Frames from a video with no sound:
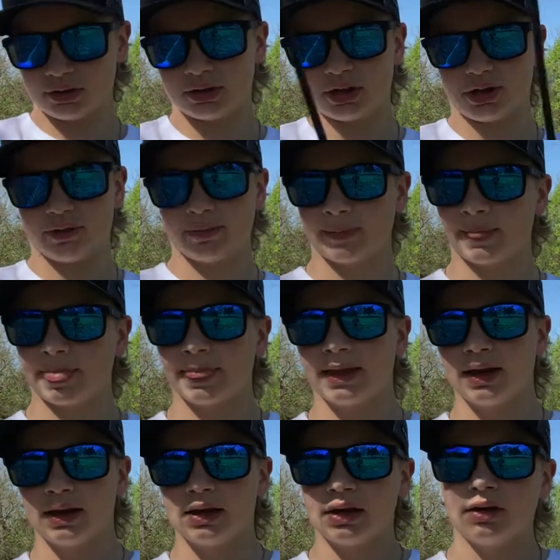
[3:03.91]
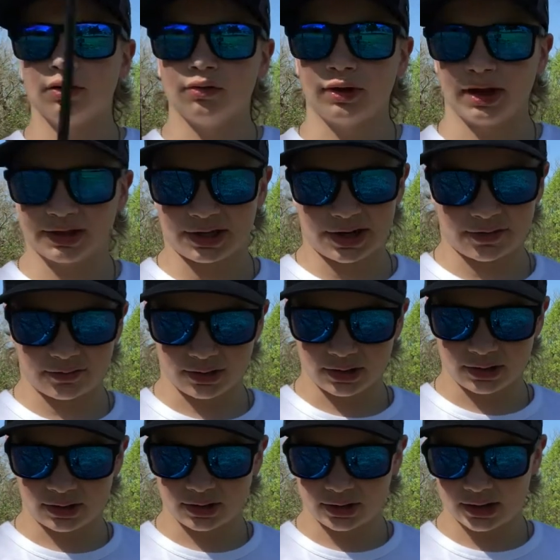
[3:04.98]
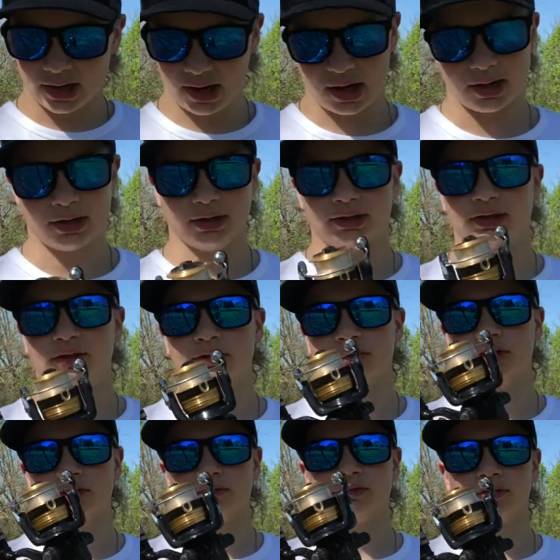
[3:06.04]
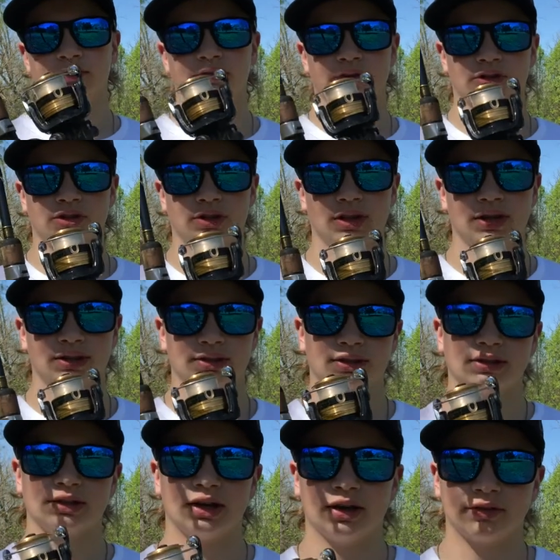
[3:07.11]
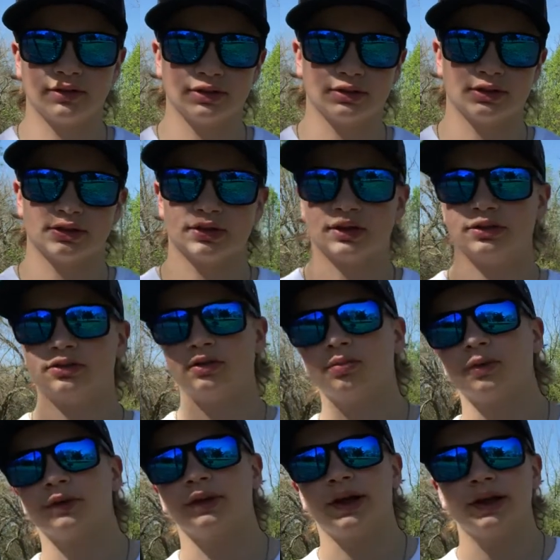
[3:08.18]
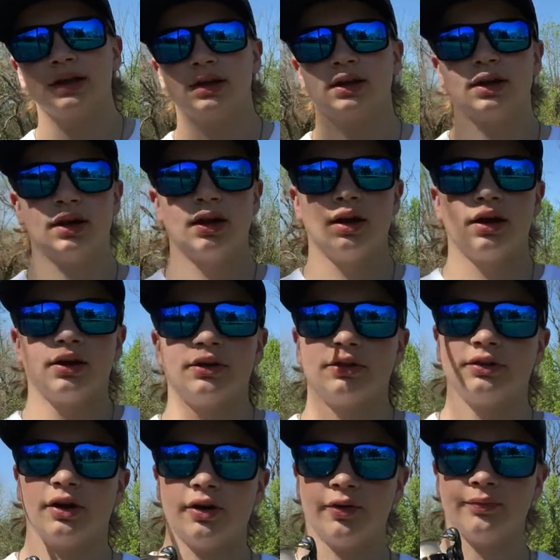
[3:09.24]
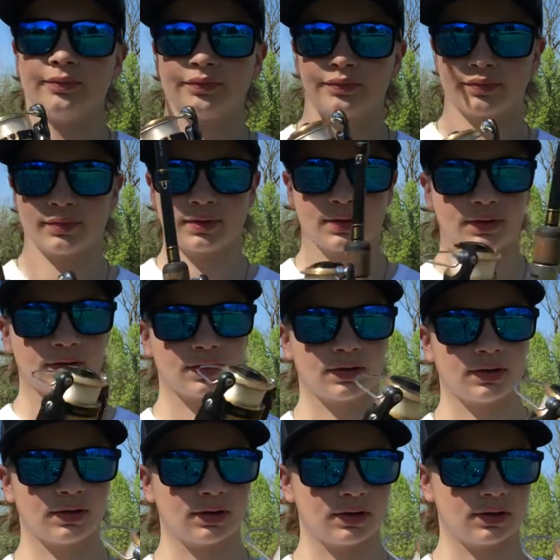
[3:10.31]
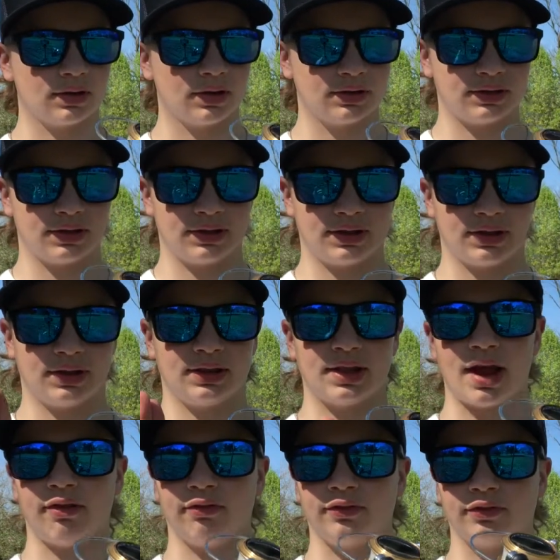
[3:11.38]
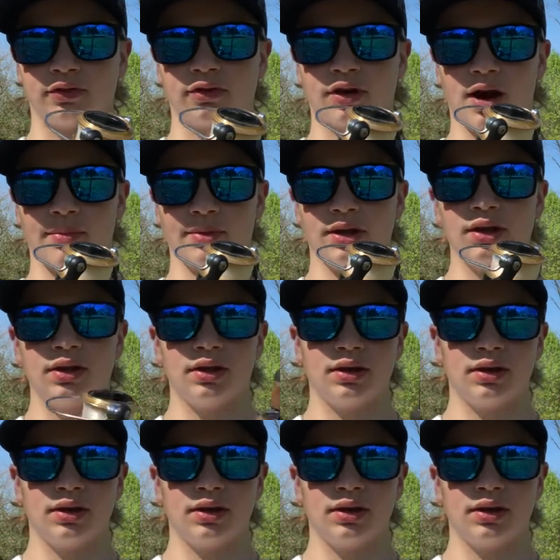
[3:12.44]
So we got that one. Yeah, I like to use this one for jigs and stuff because it's like super light. So there's that one for crappie.